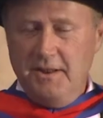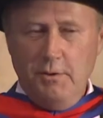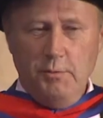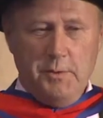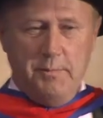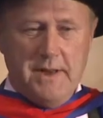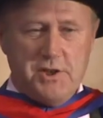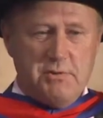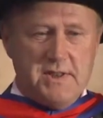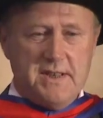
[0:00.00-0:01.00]
What a
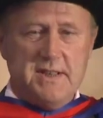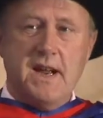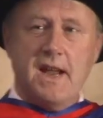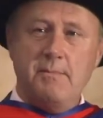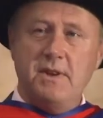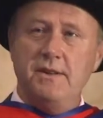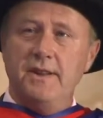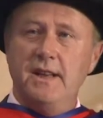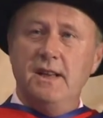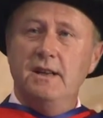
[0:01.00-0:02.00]
pleasure it is. I am in
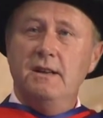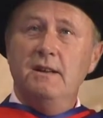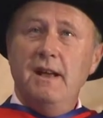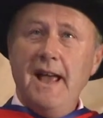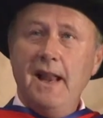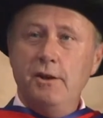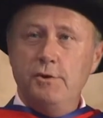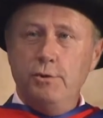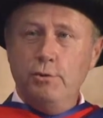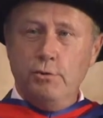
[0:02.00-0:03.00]
the
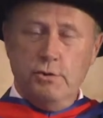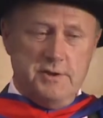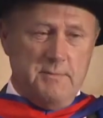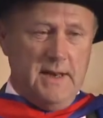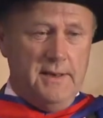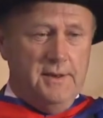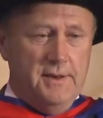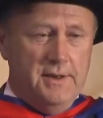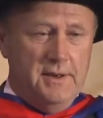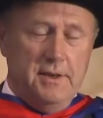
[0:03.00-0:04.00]
hallowed halls made
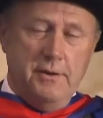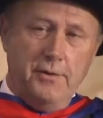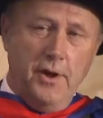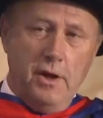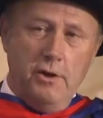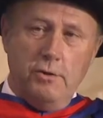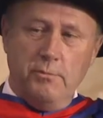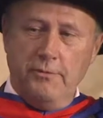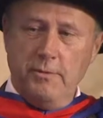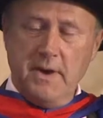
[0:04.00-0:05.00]
the
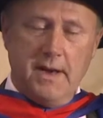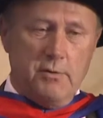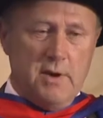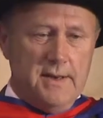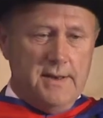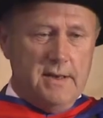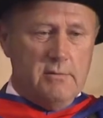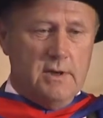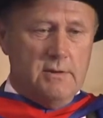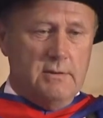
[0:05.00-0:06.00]
home for my great
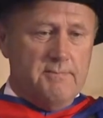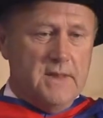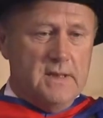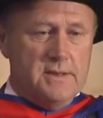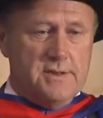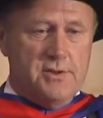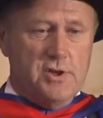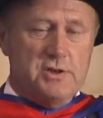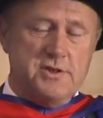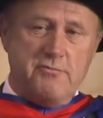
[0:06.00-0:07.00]
hero, Sir
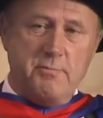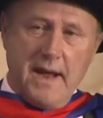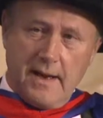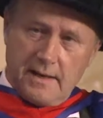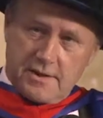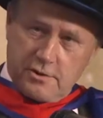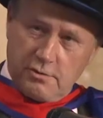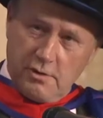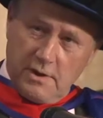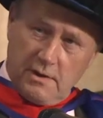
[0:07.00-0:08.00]
Joseph Banks,
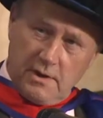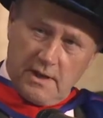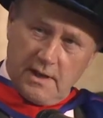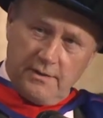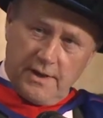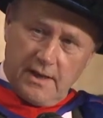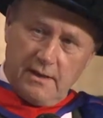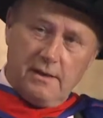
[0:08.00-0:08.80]
who in the